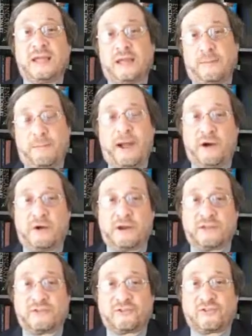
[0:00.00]
in
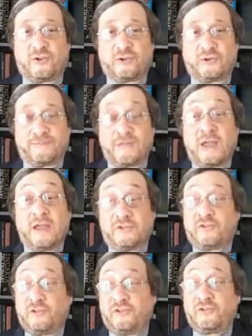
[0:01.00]
empowering the student.
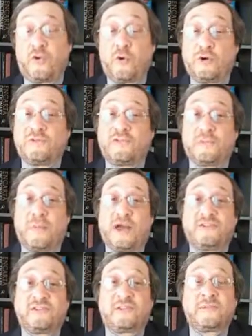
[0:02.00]
So this course is a
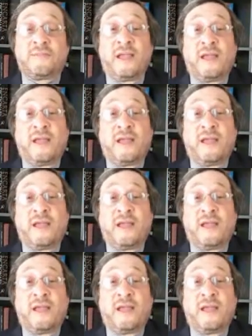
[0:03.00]
must.